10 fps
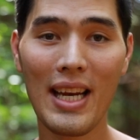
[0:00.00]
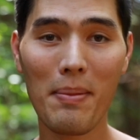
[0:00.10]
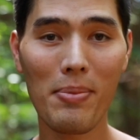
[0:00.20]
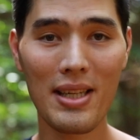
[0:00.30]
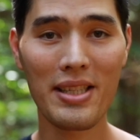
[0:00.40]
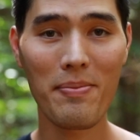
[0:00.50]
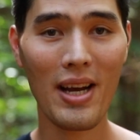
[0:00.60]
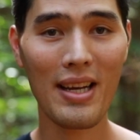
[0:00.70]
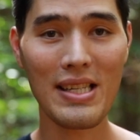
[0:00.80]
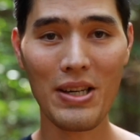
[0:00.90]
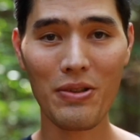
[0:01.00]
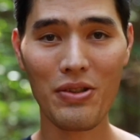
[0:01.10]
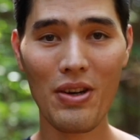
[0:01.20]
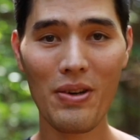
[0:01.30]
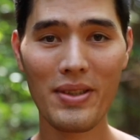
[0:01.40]
getting busted by a deer's
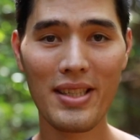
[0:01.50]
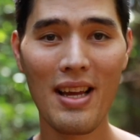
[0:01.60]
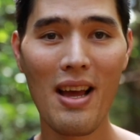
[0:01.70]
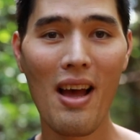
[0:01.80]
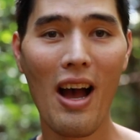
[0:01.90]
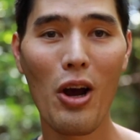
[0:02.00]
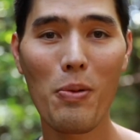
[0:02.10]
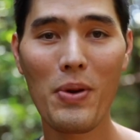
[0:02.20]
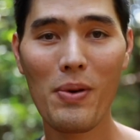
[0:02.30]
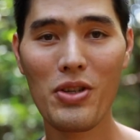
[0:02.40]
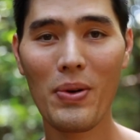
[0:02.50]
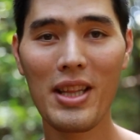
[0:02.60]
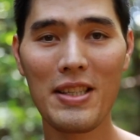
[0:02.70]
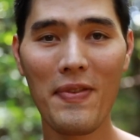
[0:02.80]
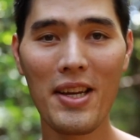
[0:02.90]
nose. I hope you
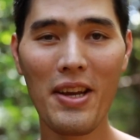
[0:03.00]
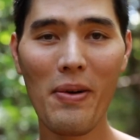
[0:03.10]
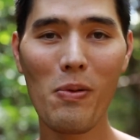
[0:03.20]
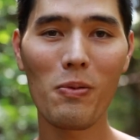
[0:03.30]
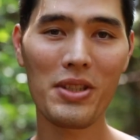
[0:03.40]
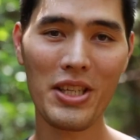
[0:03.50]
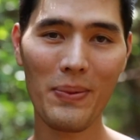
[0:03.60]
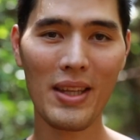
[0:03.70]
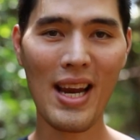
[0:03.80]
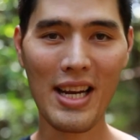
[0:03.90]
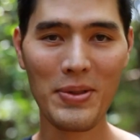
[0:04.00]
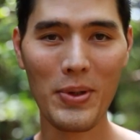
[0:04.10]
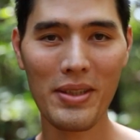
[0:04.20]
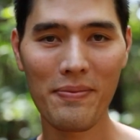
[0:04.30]
enjoyed this video. We'll see you in the next one.